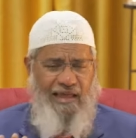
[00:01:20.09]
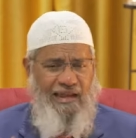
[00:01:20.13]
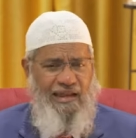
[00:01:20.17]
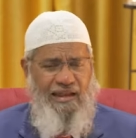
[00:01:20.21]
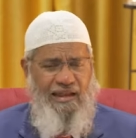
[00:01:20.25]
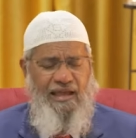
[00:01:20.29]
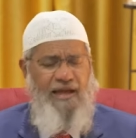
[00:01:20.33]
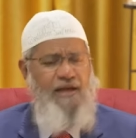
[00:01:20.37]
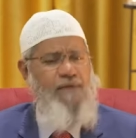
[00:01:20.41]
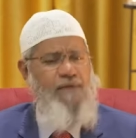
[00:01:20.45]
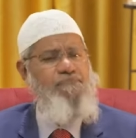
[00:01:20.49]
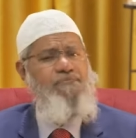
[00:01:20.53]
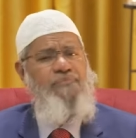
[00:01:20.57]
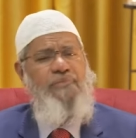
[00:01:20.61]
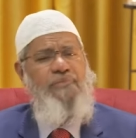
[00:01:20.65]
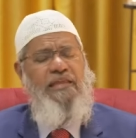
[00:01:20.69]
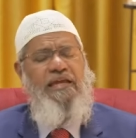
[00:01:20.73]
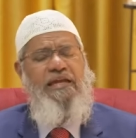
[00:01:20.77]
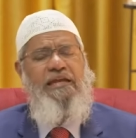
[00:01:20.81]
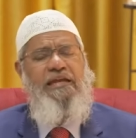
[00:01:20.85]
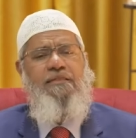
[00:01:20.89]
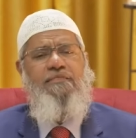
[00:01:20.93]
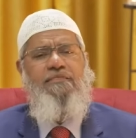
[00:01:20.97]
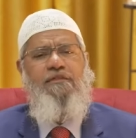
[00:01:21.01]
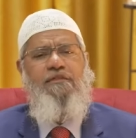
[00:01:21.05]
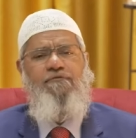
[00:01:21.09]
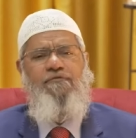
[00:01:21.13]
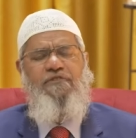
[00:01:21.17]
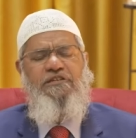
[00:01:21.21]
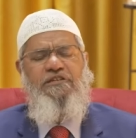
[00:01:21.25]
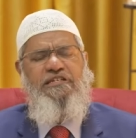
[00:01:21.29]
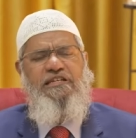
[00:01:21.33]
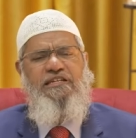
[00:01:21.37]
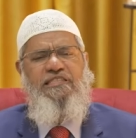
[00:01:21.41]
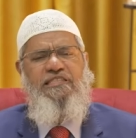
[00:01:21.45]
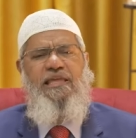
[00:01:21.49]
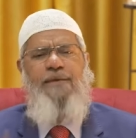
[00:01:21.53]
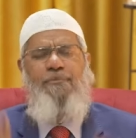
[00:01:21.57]
Allah, it is
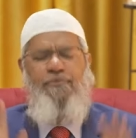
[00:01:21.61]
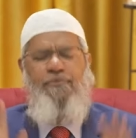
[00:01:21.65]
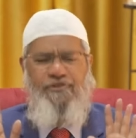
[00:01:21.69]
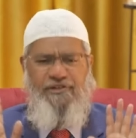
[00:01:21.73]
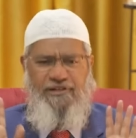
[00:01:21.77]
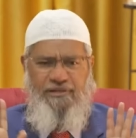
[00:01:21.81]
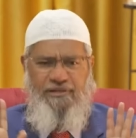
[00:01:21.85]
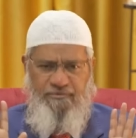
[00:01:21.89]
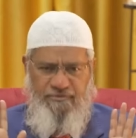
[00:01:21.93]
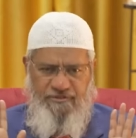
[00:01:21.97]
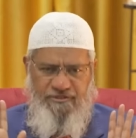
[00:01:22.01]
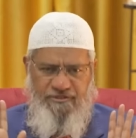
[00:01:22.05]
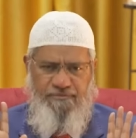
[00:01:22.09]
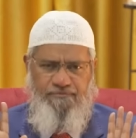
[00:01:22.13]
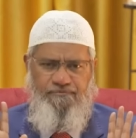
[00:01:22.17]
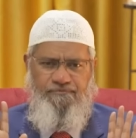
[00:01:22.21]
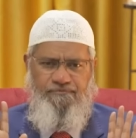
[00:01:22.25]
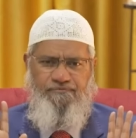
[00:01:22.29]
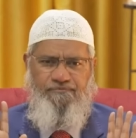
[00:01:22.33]
sufficient, they are Muslims.